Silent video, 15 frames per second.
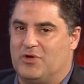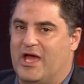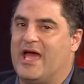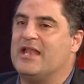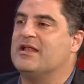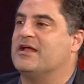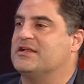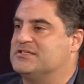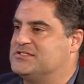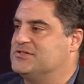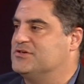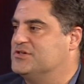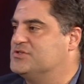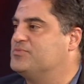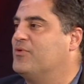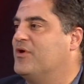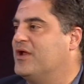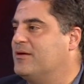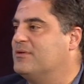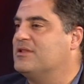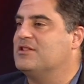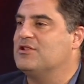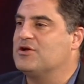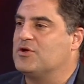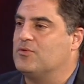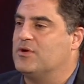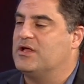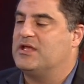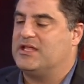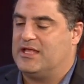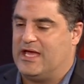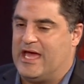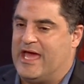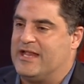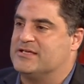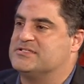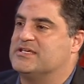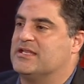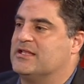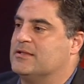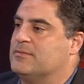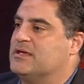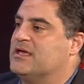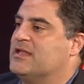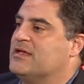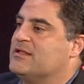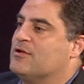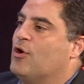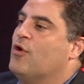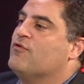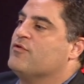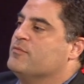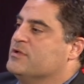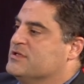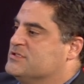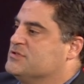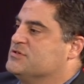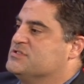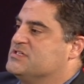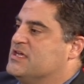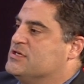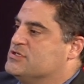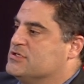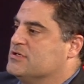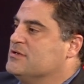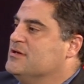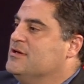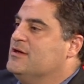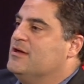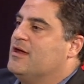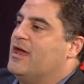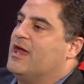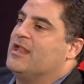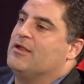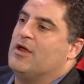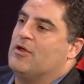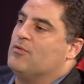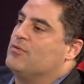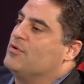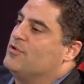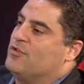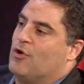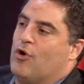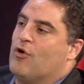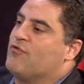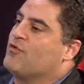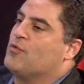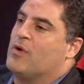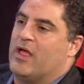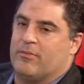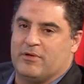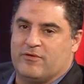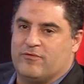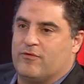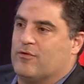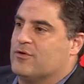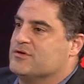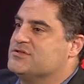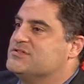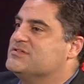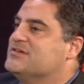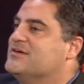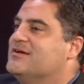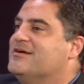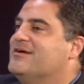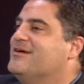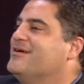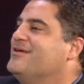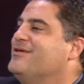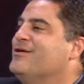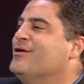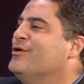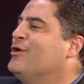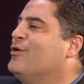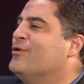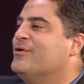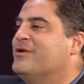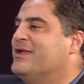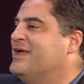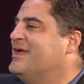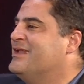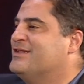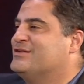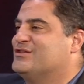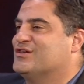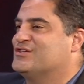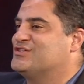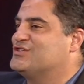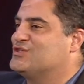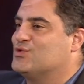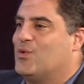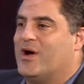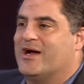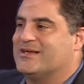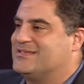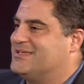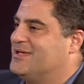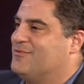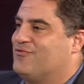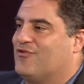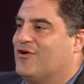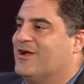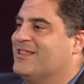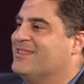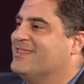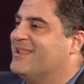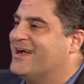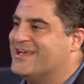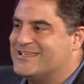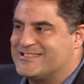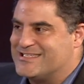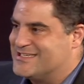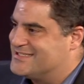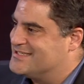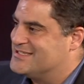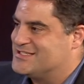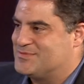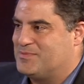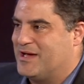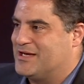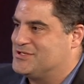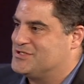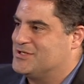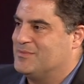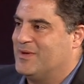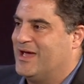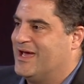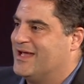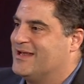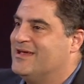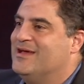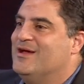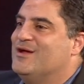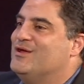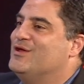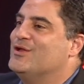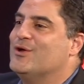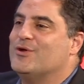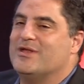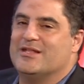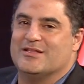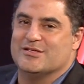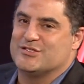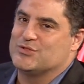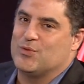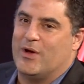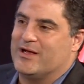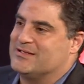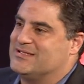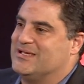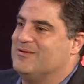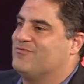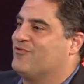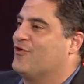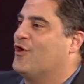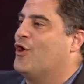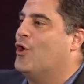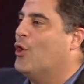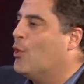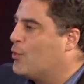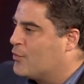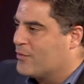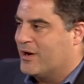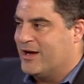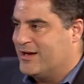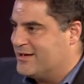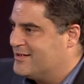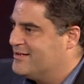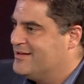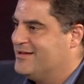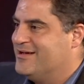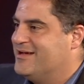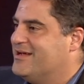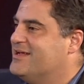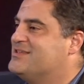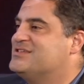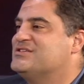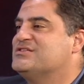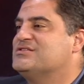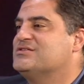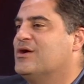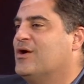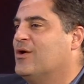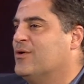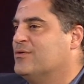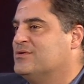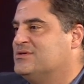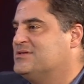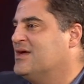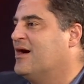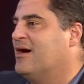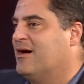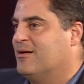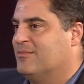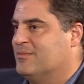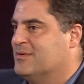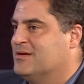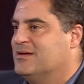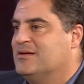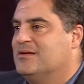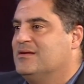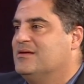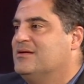end on a serious point, I mean, look at what Ana said in the beginning, the over-militarization and, and the overwhelming force. You don't need the SWAT team for a license inspection, man. You don't need the SWAT team for okra. It's so dumb. Well, and